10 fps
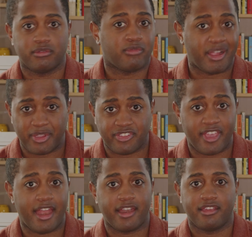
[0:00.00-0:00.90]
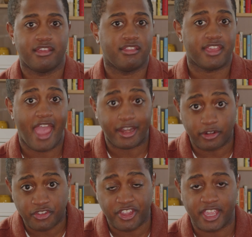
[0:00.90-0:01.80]
Like we said, the
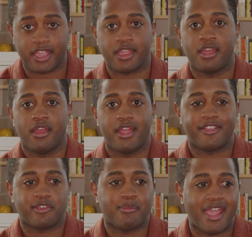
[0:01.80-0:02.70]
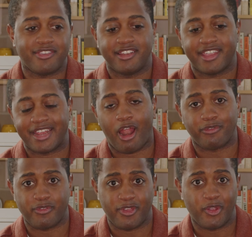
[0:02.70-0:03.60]
energy, it's amazing to get
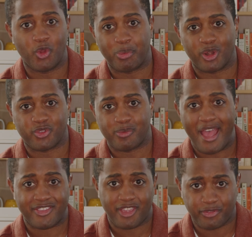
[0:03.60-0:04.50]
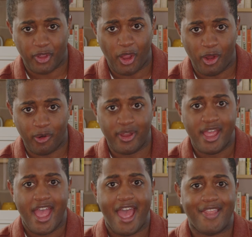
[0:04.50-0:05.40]
off of the Uber from SFO,
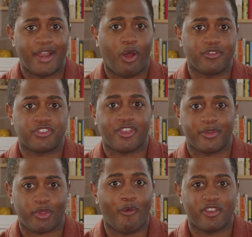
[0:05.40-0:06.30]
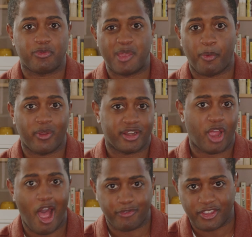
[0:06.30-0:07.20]
and then all of a sudden there's all these people in
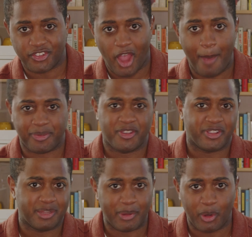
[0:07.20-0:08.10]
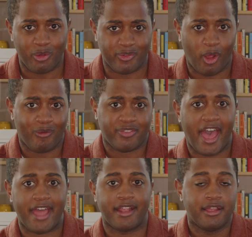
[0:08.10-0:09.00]
coffee shops and you're in the middle of all of
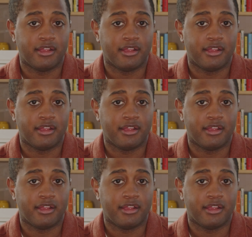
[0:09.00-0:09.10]
that.